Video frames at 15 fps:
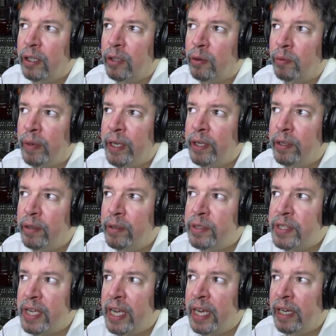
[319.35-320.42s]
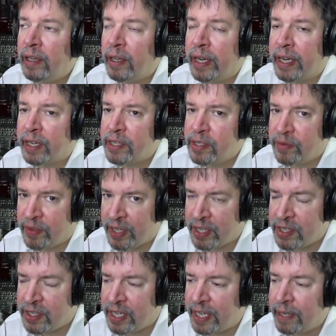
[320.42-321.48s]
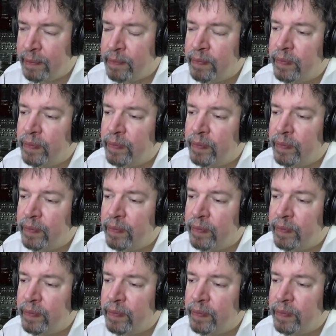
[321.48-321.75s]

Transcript: Windows, and Linux VST.